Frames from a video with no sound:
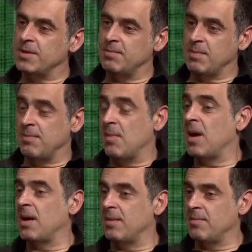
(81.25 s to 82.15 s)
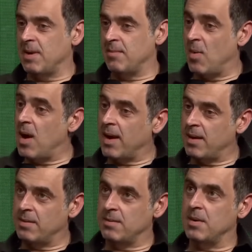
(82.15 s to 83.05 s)
in my
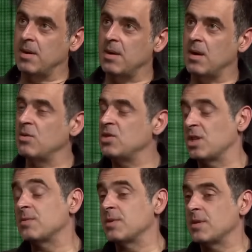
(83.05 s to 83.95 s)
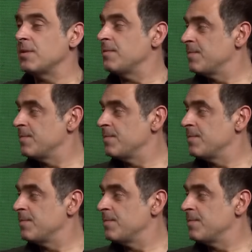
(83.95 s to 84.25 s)
own judgment, you know.